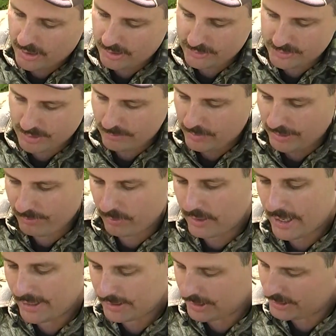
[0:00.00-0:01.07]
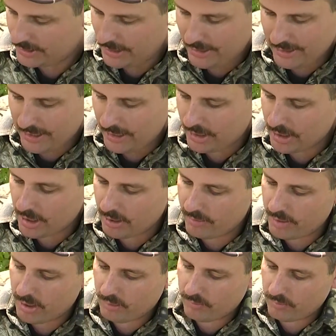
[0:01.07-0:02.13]
Some people like a key
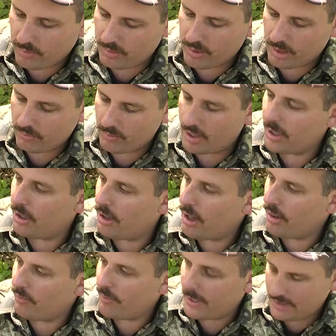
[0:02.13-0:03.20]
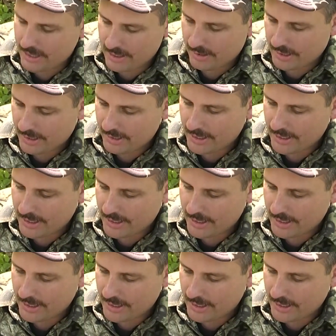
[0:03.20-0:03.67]
cutter, they'll run it all the way down.